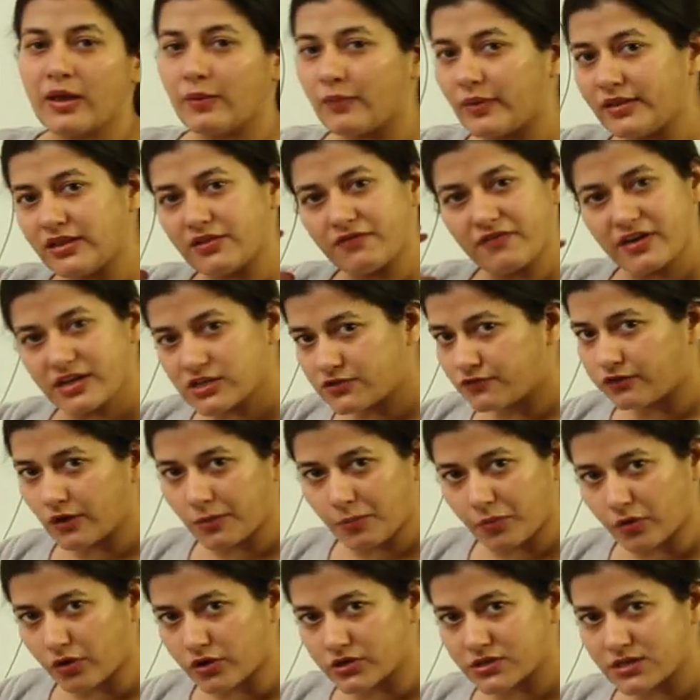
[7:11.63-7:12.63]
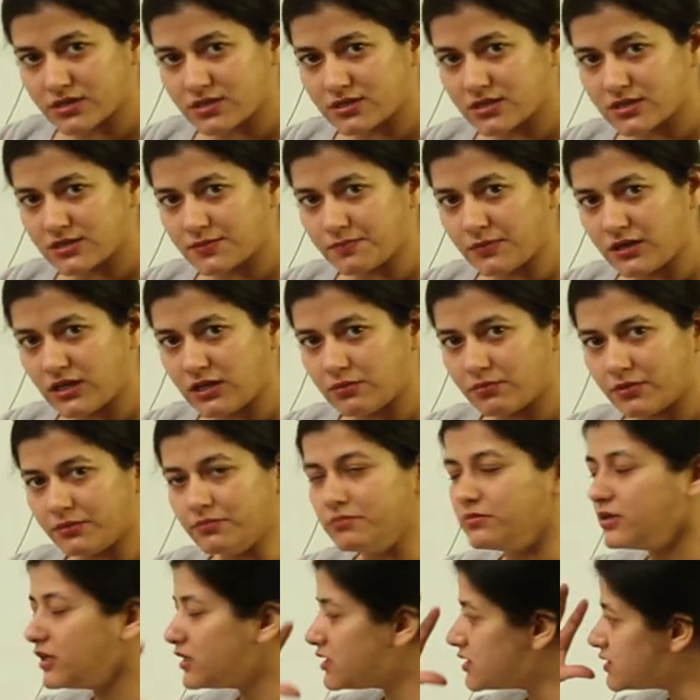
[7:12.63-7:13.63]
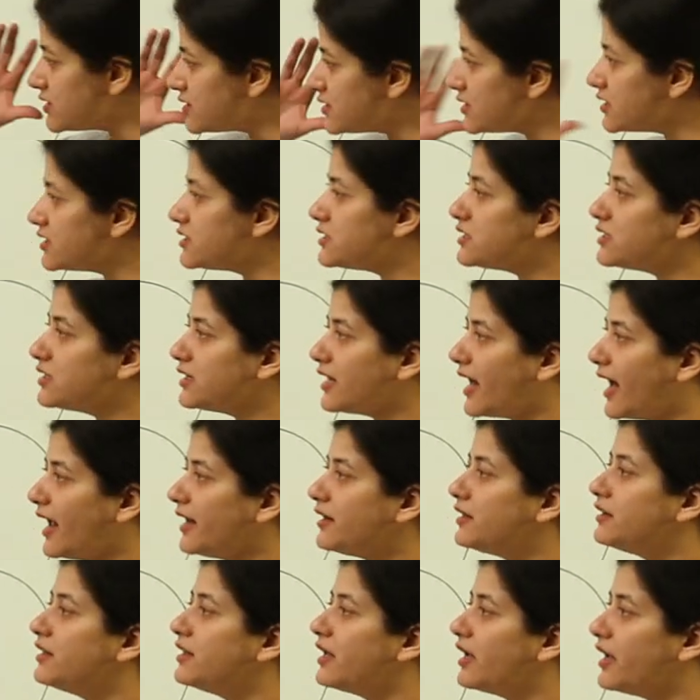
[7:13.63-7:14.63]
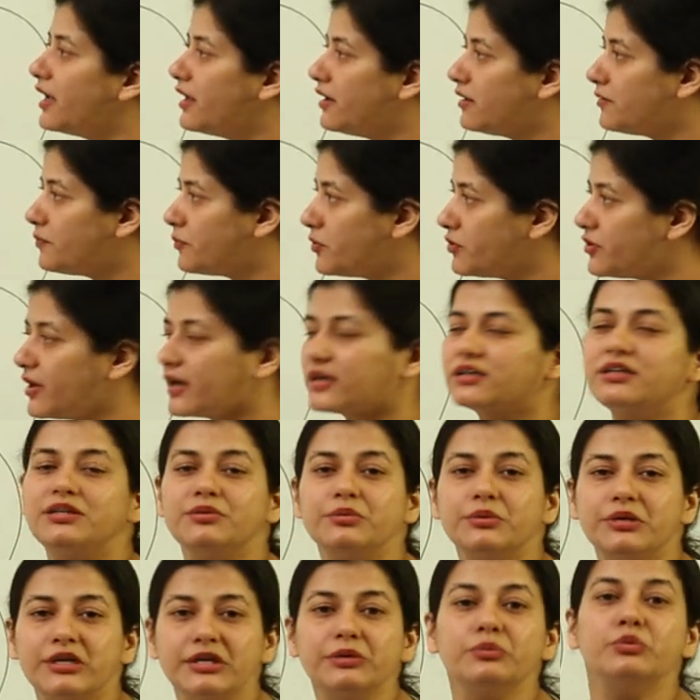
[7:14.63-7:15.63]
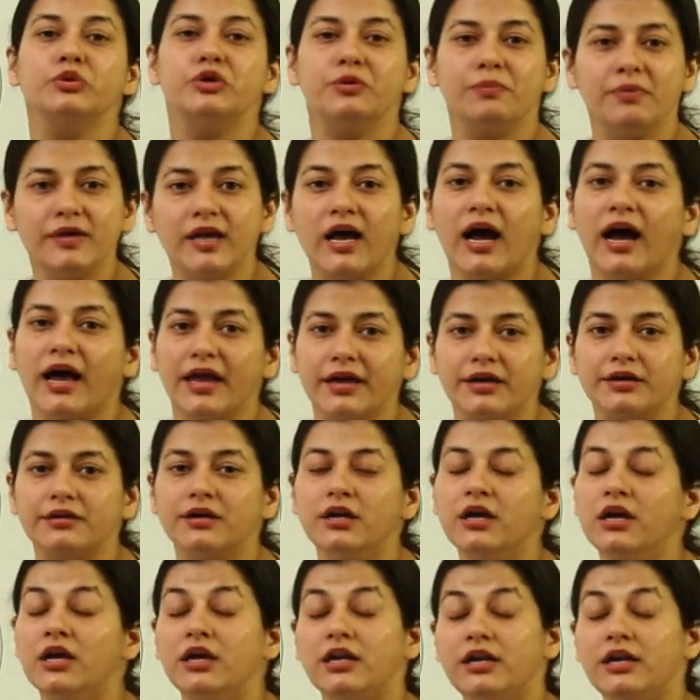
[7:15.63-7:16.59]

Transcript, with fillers: When the wasteful process is minimum, it is certain that their productivity would be higher.